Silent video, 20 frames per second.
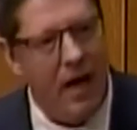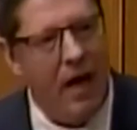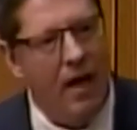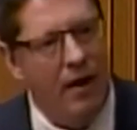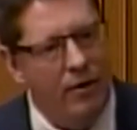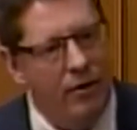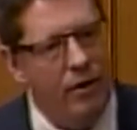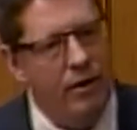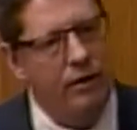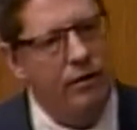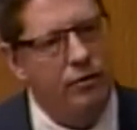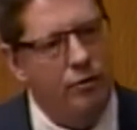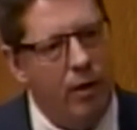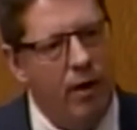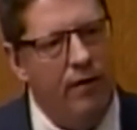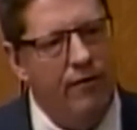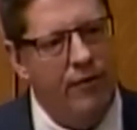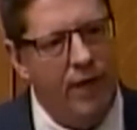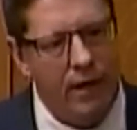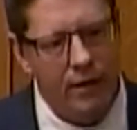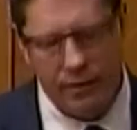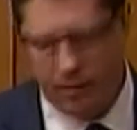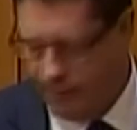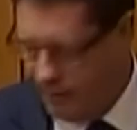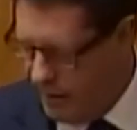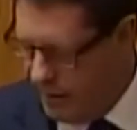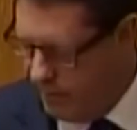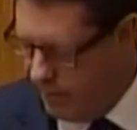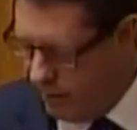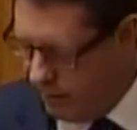112,000
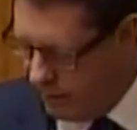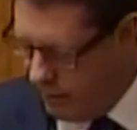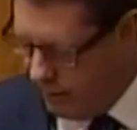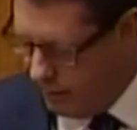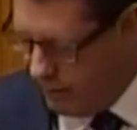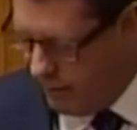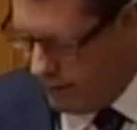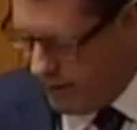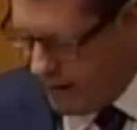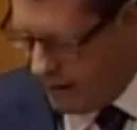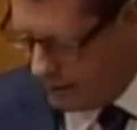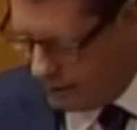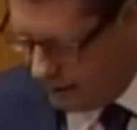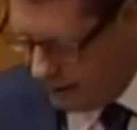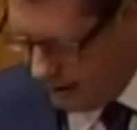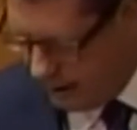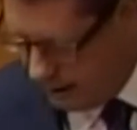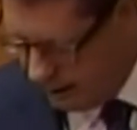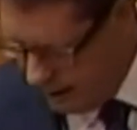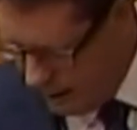people that we've actually